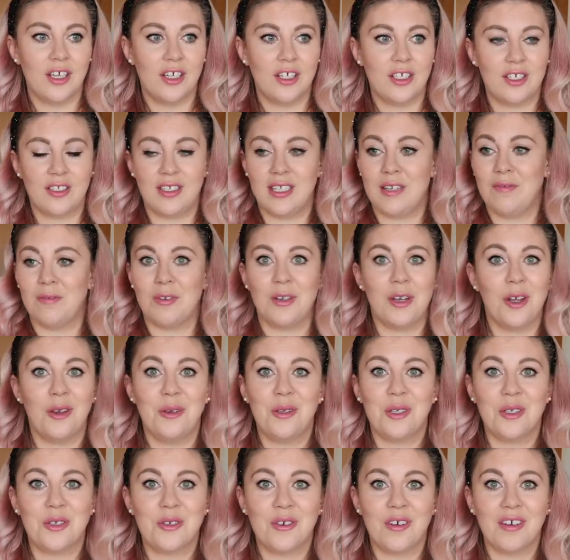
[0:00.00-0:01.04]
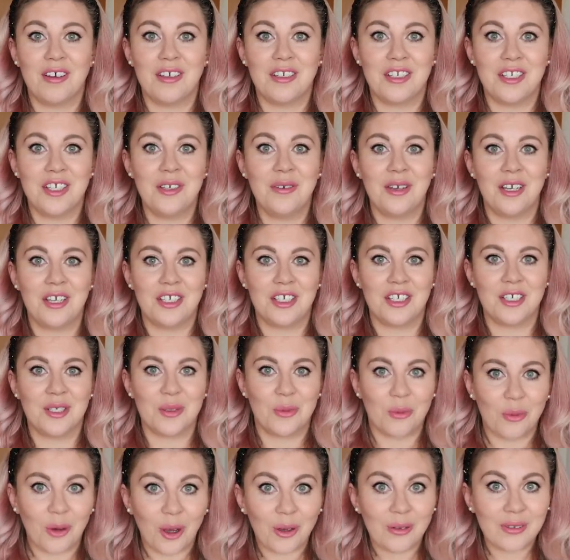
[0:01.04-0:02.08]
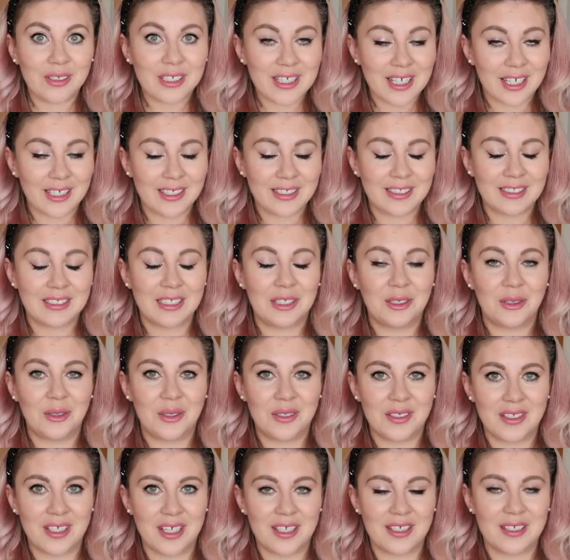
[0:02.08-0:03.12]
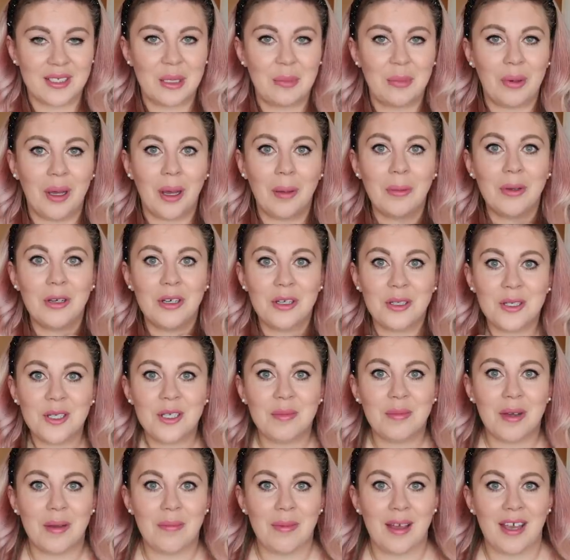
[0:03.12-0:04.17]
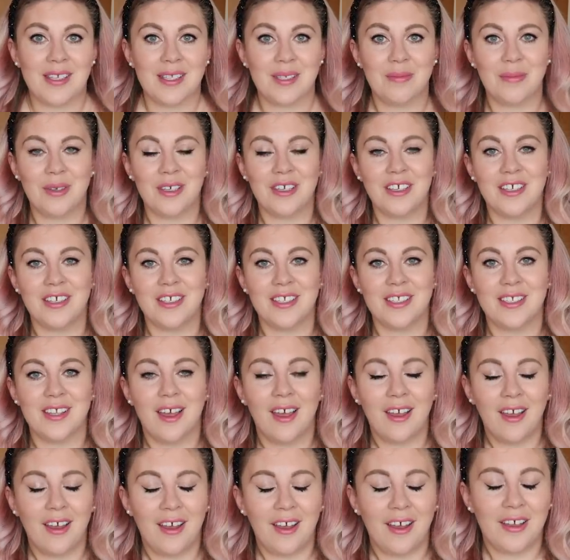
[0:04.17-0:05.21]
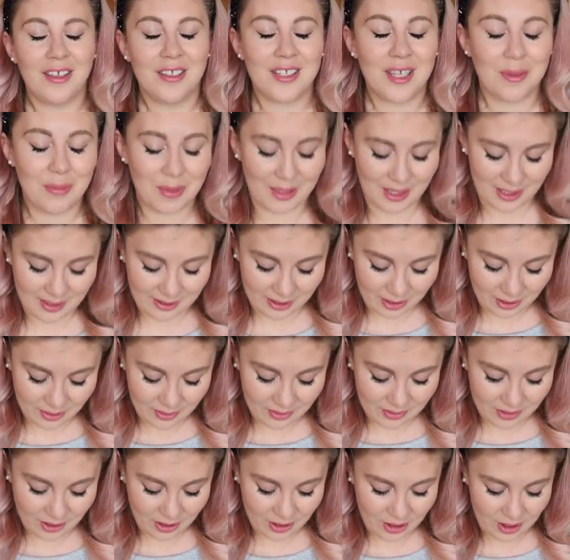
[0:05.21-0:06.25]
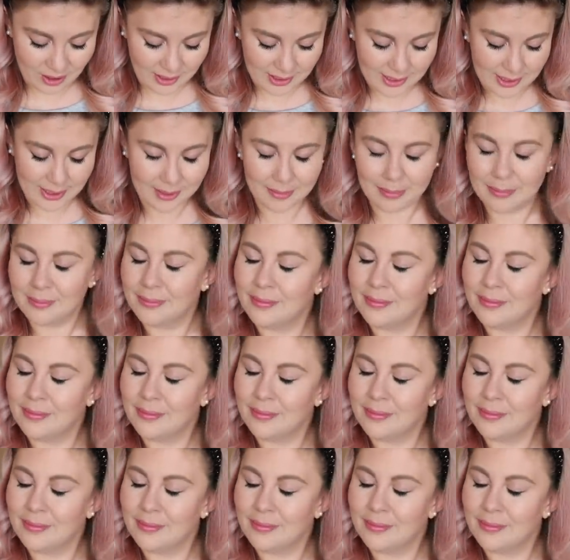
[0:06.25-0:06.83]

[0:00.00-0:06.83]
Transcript: she doesn't even know you're trying to do it. She just won't stand still or sit still, but I'm going to do my best because some of these clothes are just,